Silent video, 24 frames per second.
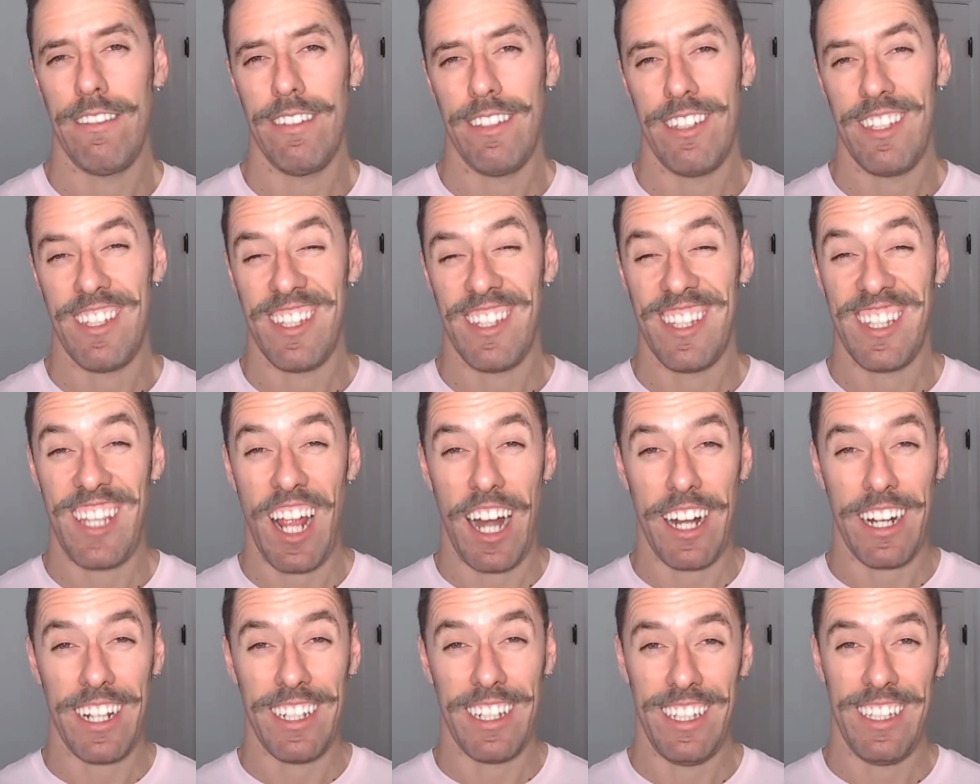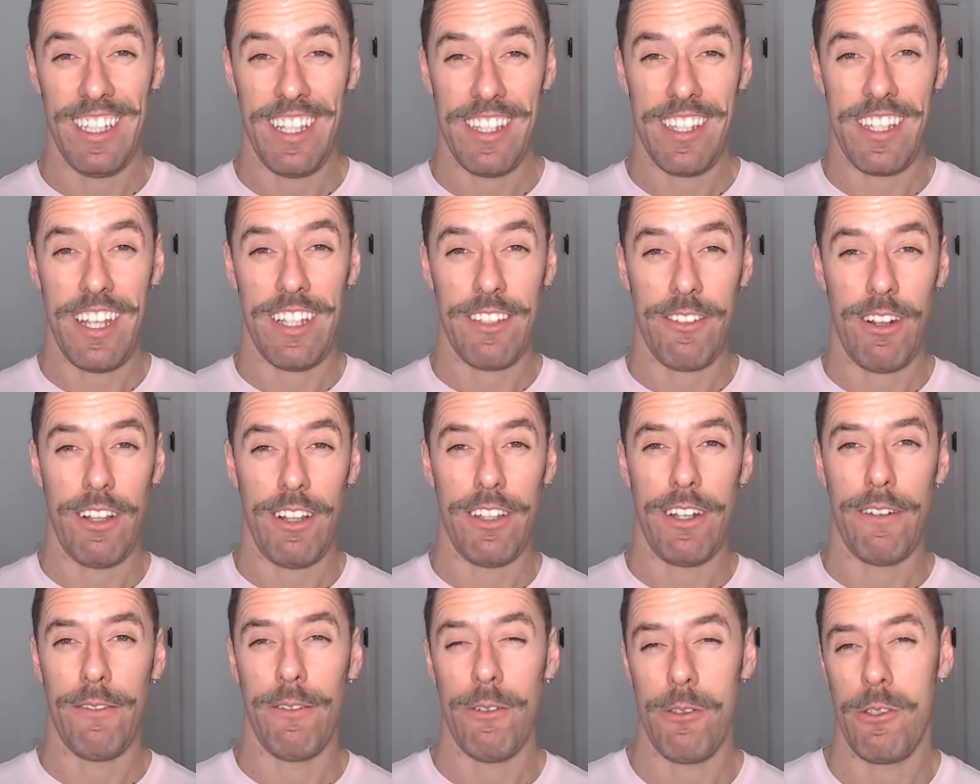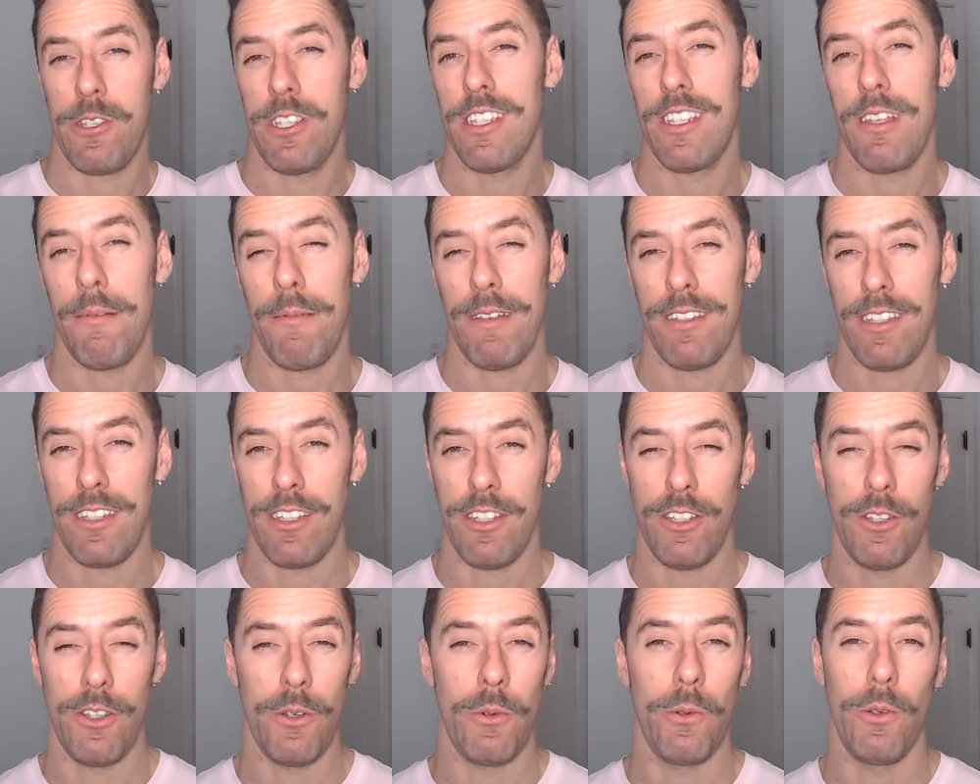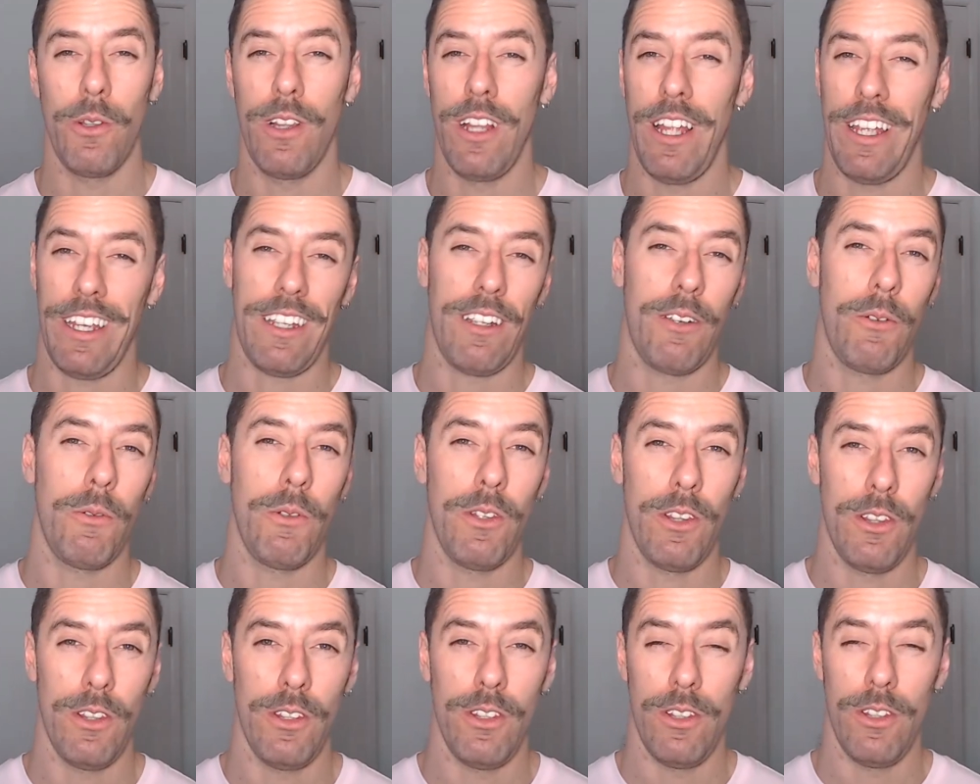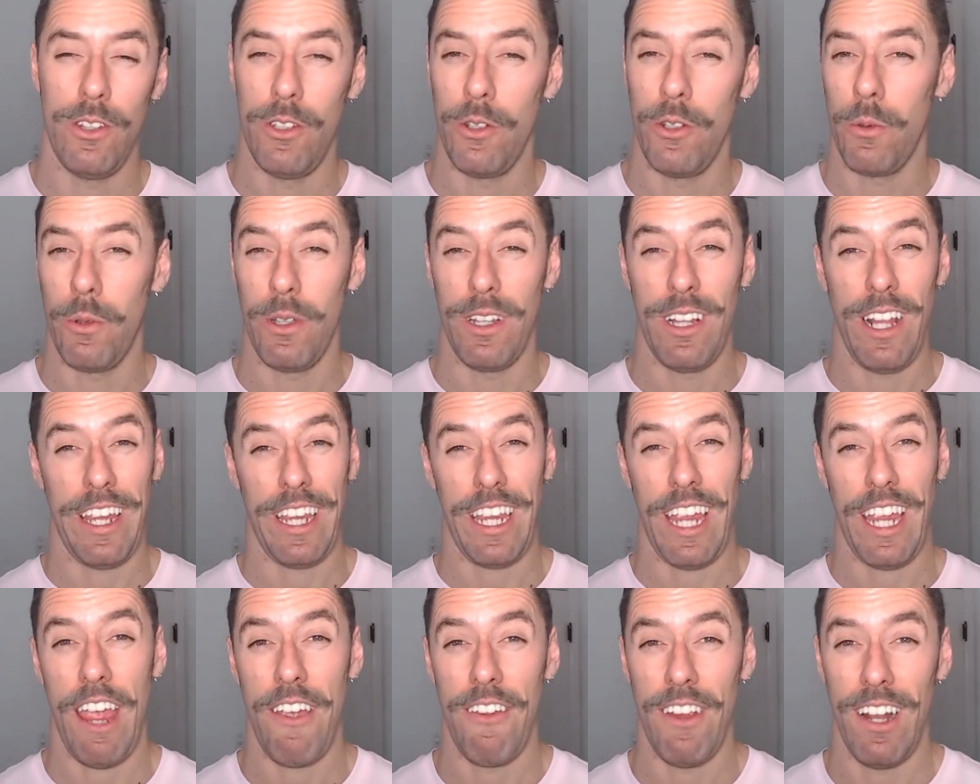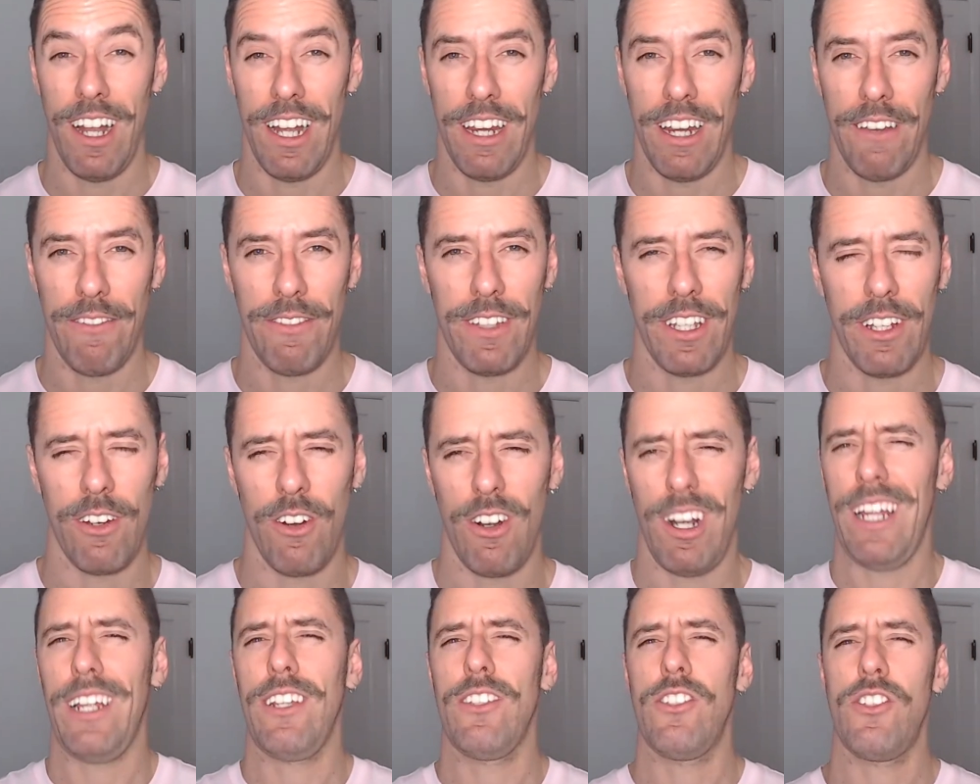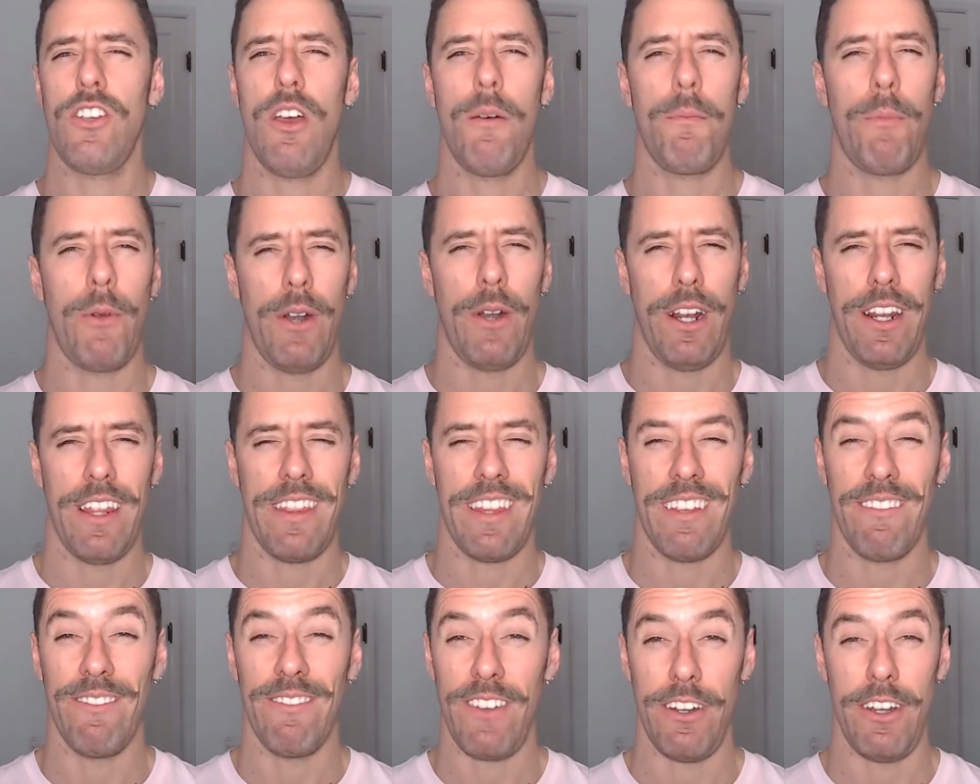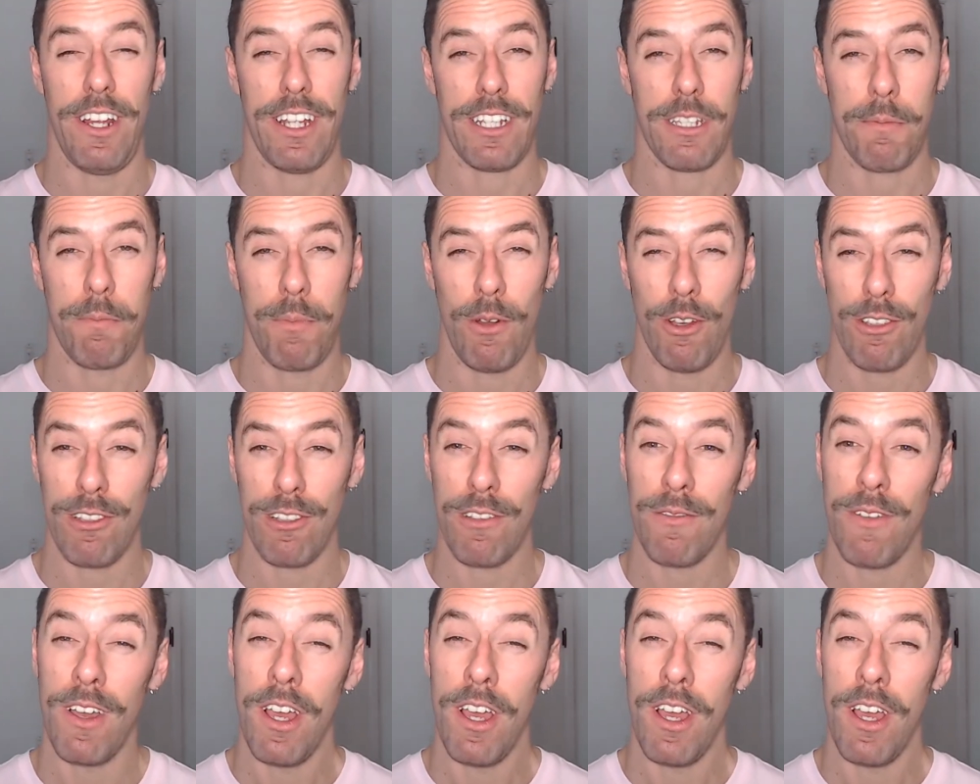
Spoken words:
targeting the central nervous system as you would do with like heavy lifting or like jump or anything very explosive.